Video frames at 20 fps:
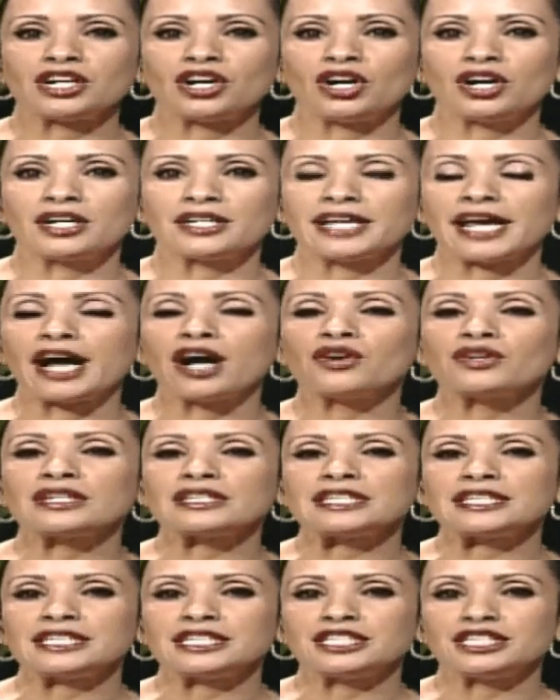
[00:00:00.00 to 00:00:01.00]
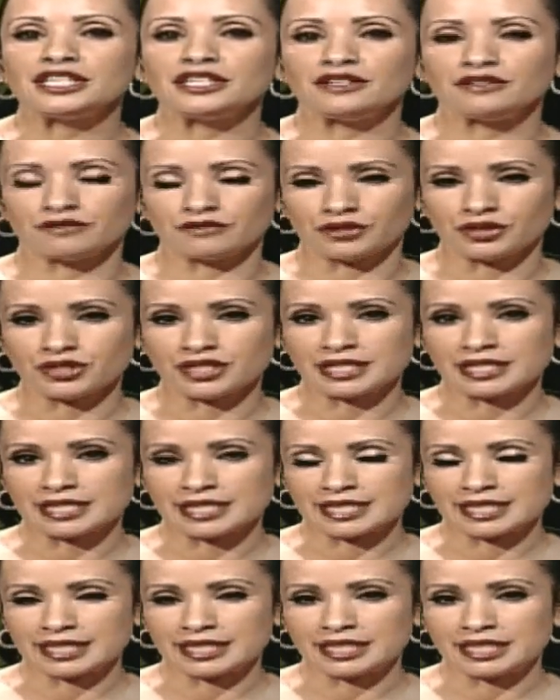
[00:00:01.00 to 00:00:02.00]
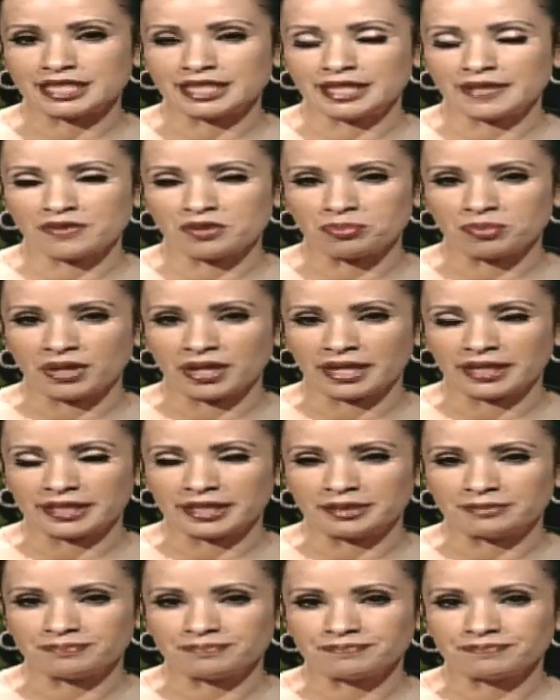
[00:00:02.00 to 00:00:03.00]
on alkalinity versus acidity in the body.